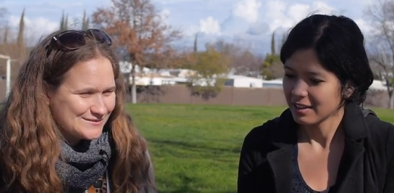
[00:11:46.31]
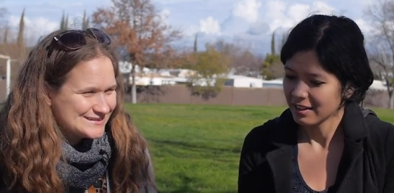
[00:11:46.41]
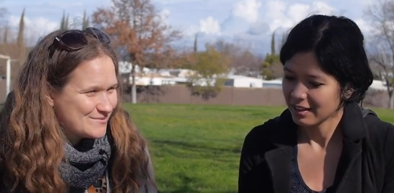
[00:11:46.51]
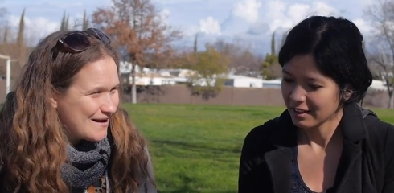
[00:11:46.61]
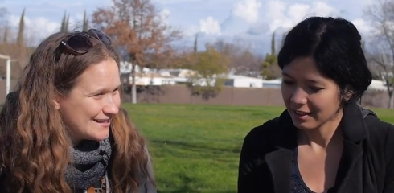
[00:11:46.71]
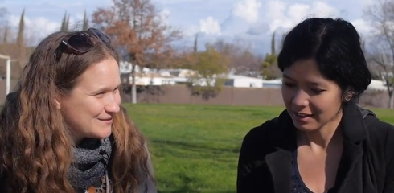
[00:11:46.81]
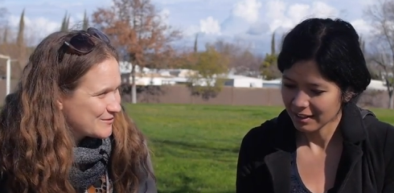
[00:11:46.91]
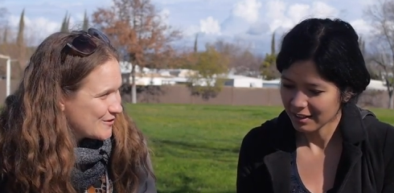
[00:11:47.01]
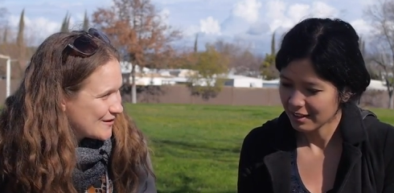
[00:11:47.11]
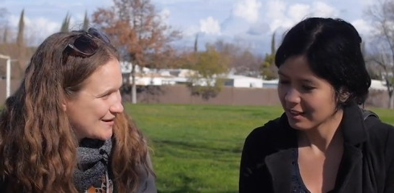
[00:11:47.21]
Speaker 1: We did a pilot
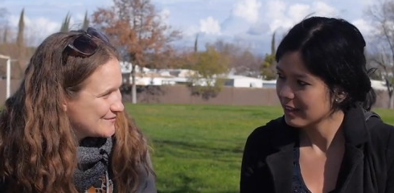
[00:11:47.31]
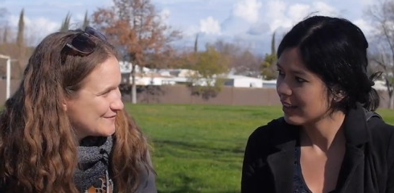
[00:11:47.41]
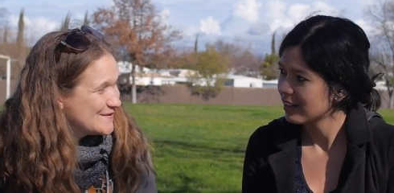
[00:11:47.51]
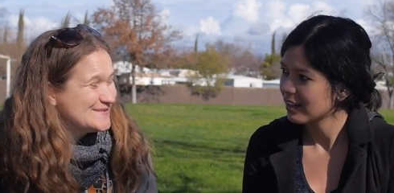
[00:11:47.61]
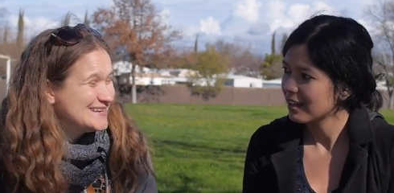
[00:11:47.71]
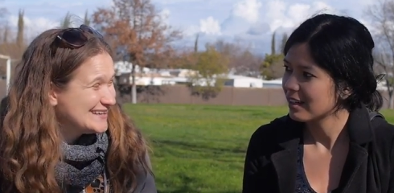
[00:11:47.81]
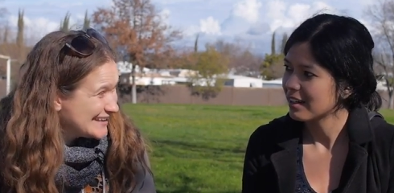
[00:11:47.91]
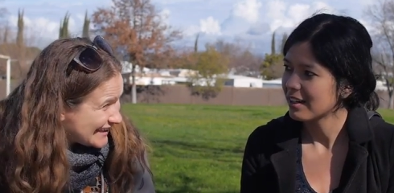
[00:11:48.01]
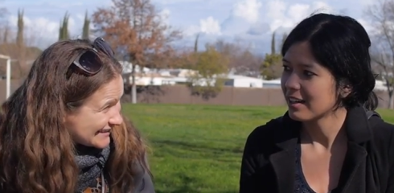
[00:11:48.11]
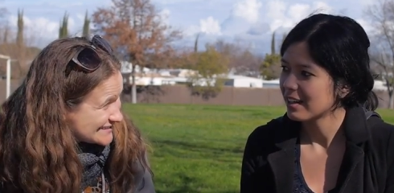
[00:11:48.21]
program with 15
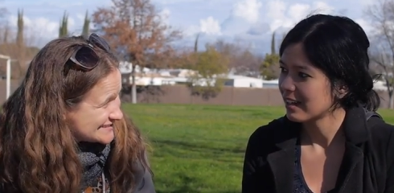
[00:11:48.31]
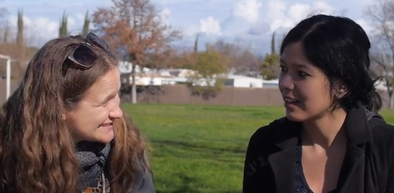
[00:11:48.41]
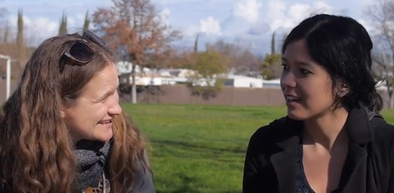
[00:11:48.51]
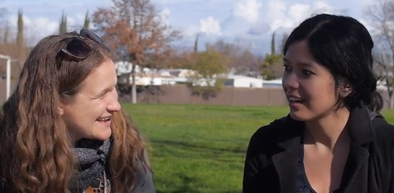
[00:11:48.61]
kids,